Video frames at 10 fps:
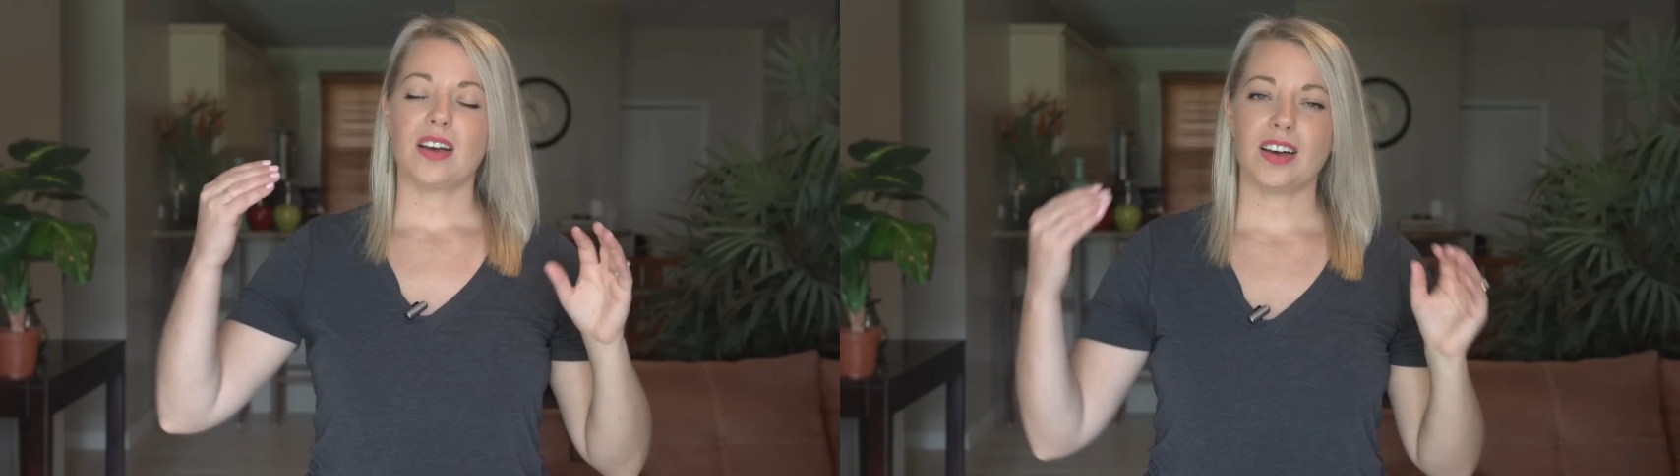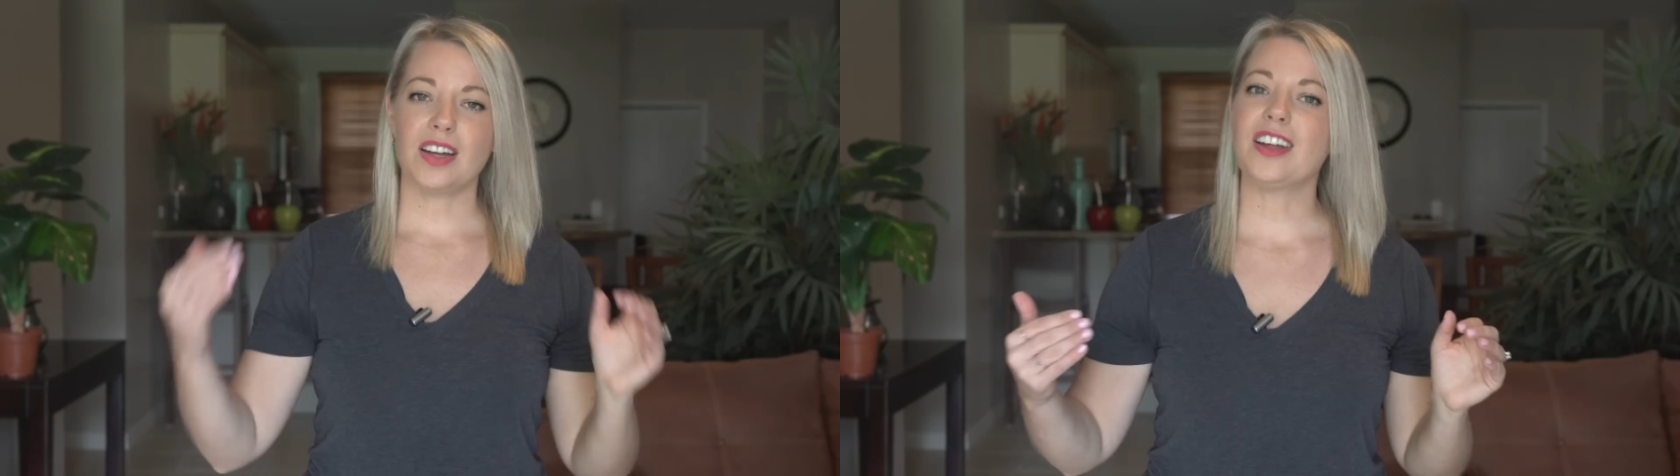
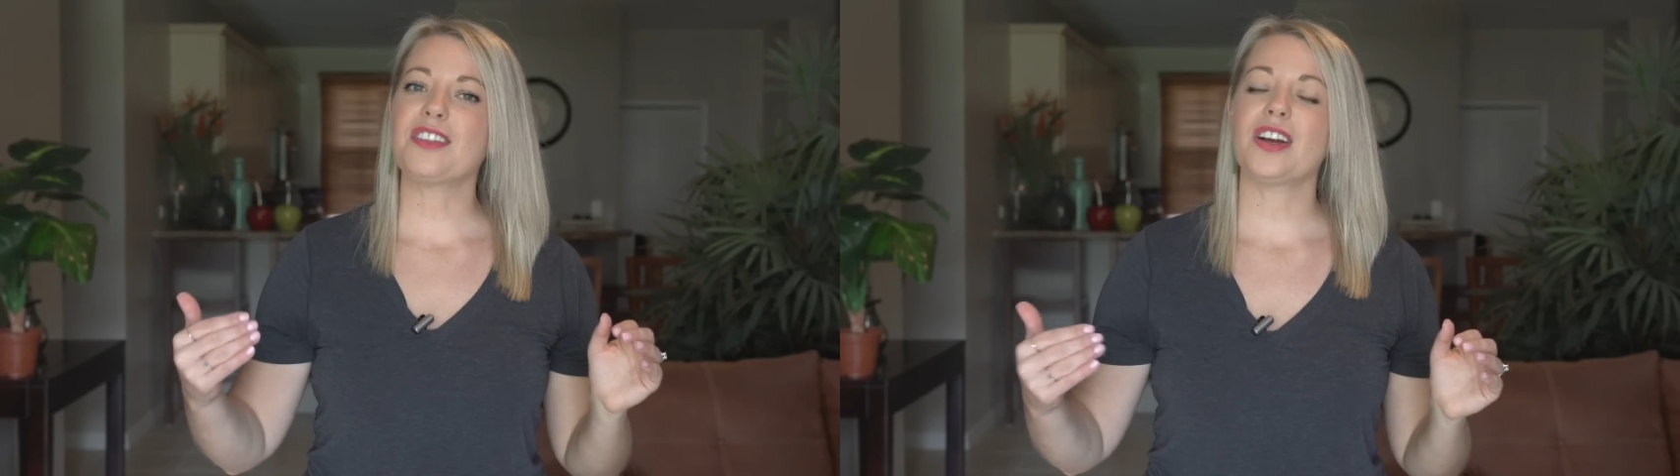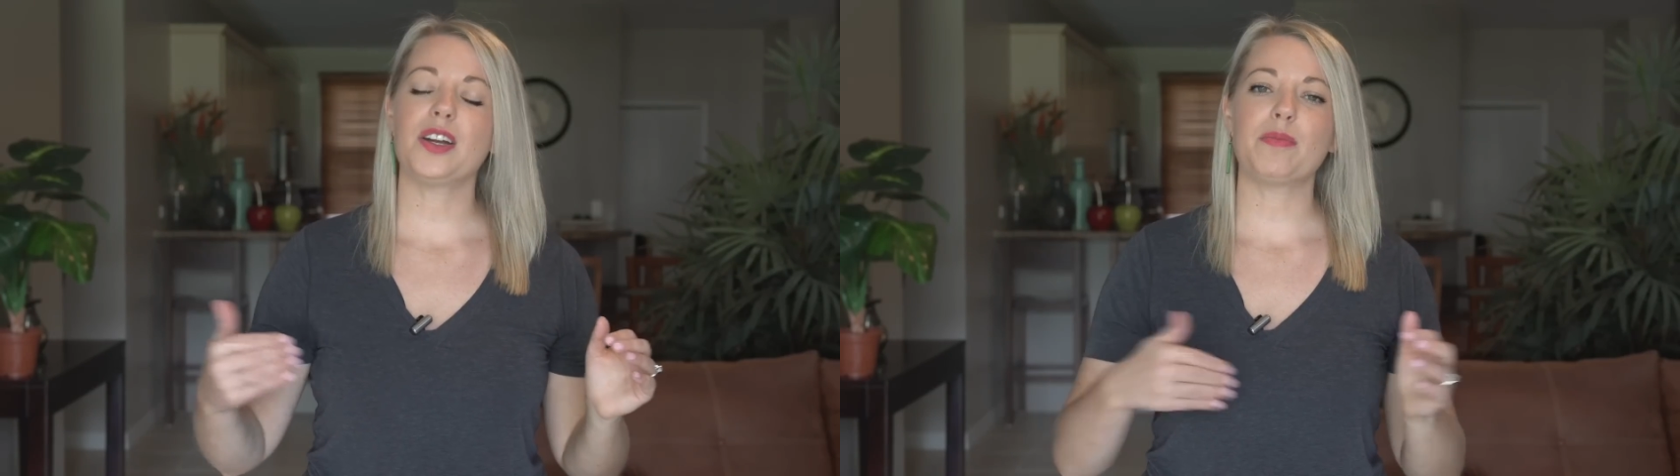Another
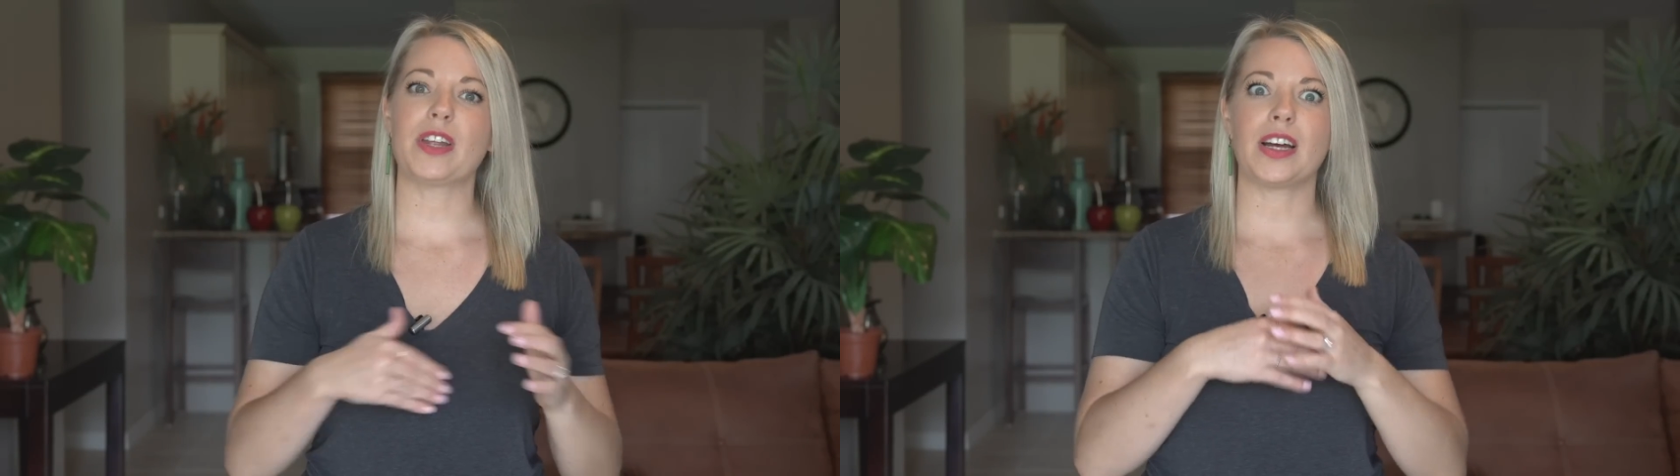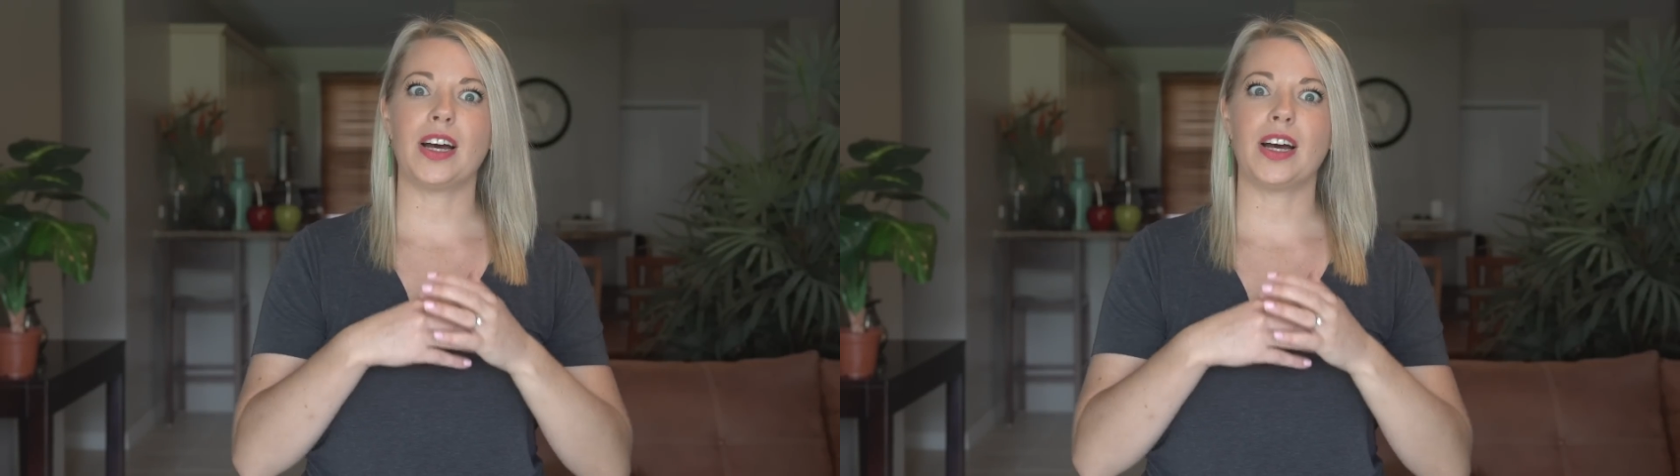item that I